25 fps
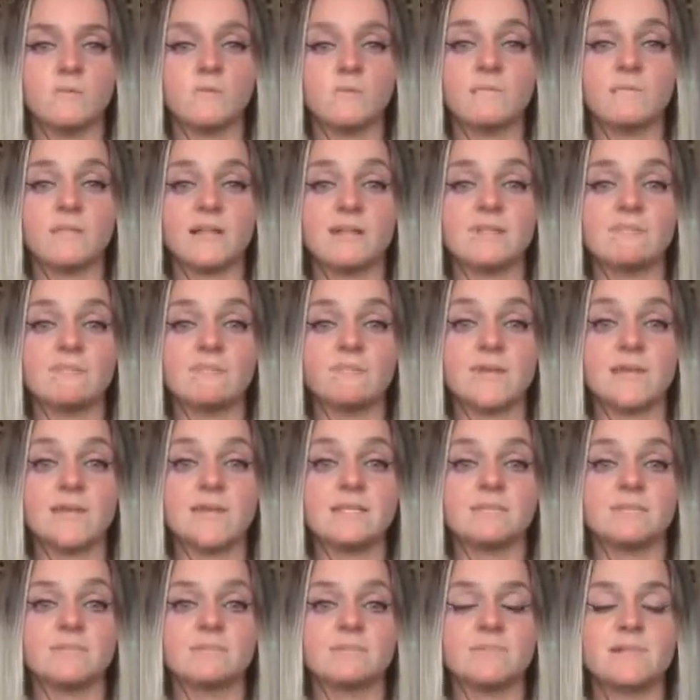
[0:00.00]

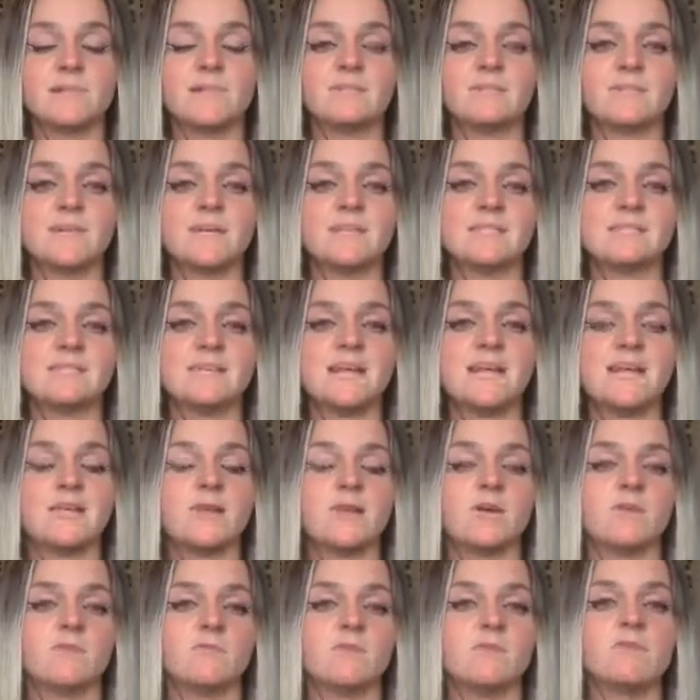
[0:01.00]
plant-based
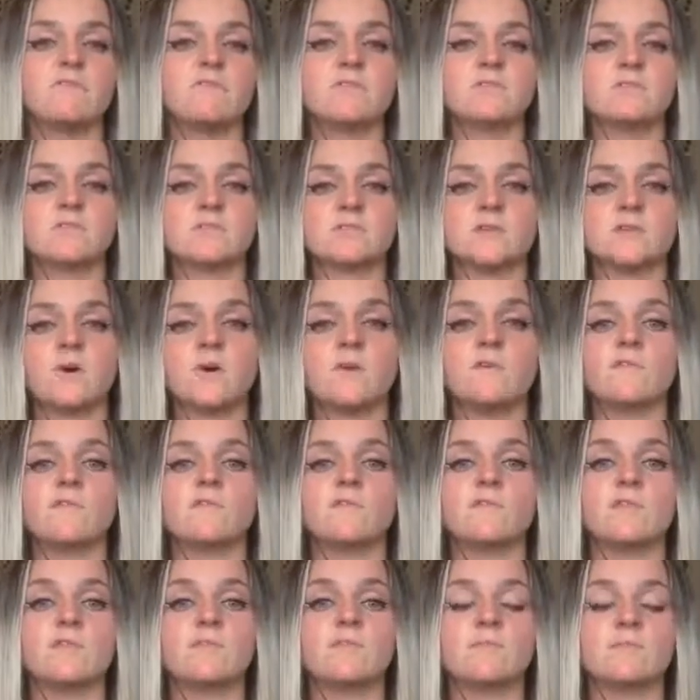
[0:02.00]
diet or even just whole
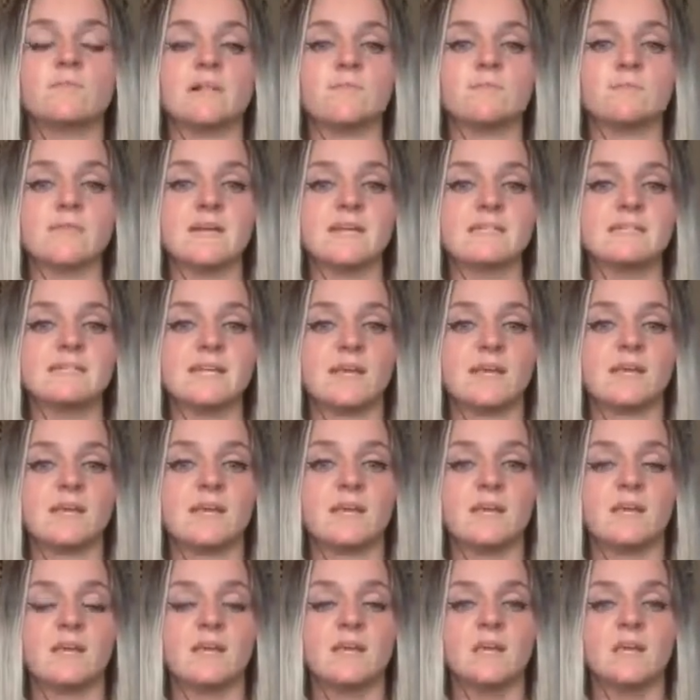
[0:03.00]
food plant-based diet,